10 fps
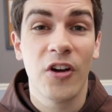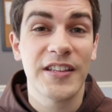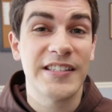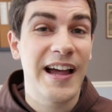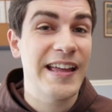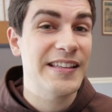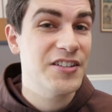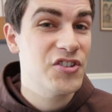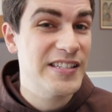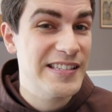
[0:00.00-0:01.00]
we're on a diet
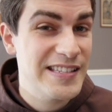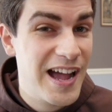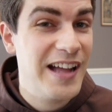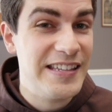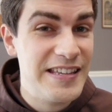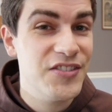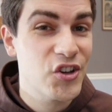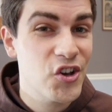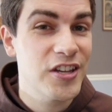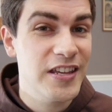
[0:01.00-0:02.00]
to just not eat
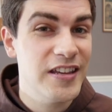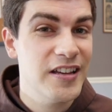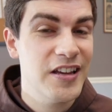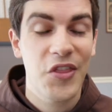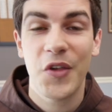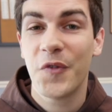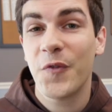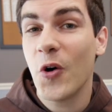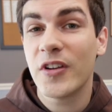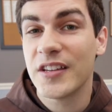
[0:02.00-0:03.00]
the cookie. The
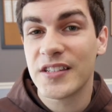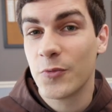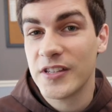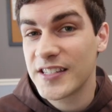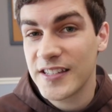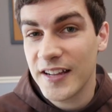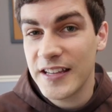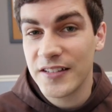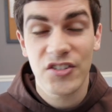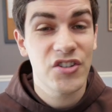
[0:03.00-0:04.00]
focus when
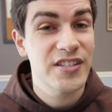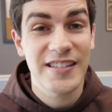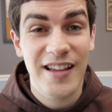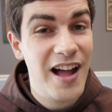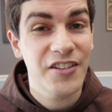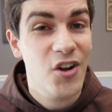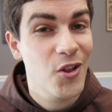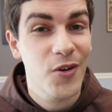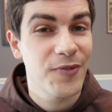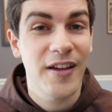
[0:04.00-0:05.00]
studying to just not
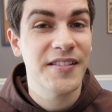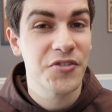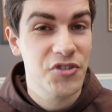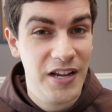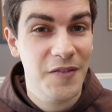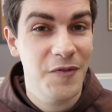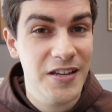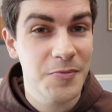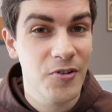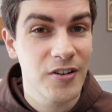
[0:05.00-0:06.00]
call our friends or check
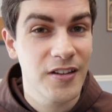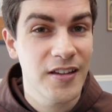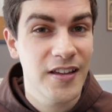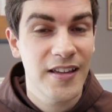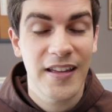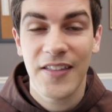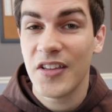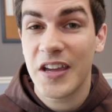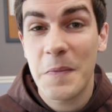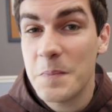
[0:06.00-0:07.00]
Facebook.
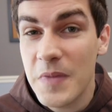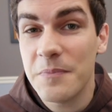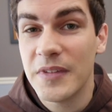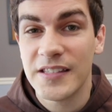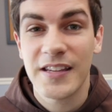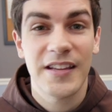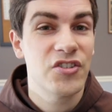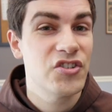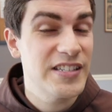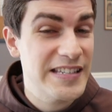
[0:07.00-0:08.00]
The commitment
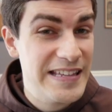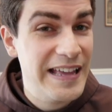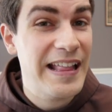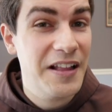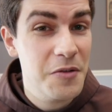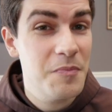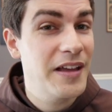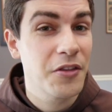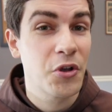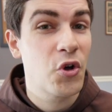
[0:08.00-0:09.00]
to just get out of
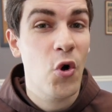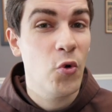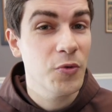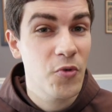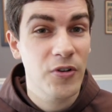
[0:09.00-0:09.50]
bed on a cold